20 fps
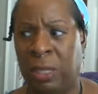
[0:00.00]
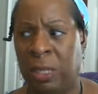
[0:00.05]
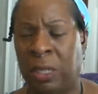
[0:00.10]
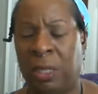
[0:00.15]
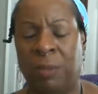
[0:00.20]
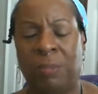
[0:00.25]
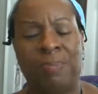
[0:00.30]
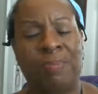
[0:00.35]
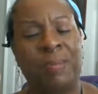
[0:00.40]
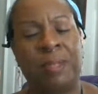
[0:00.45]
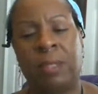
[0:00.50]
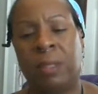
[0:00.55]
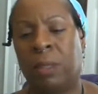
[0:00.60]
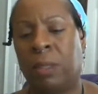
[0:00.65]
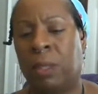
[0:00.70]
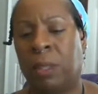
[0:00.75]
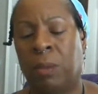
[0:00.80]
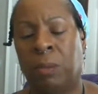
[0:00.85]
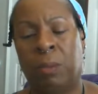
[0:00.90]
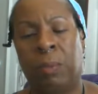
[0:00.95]
And
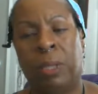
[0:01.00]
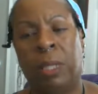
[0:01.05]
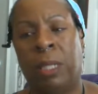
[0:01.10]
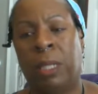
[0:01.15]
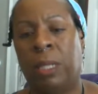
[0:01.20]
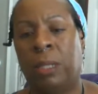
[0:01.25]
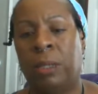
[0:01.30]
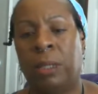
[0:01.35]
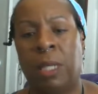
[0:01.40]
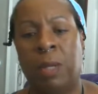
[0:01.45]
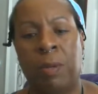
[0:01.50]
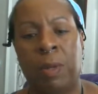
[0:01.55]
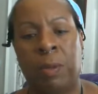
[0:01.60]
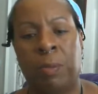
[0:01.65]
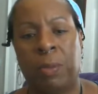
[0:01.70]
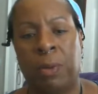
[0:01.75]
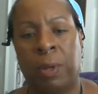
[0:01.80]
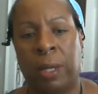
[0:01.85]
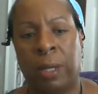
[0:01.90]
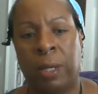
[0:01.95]
please, give me
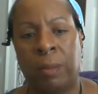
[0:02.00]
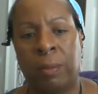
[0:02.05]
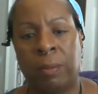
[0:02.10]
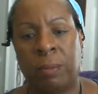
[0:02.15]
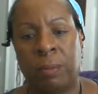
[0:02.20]
a break.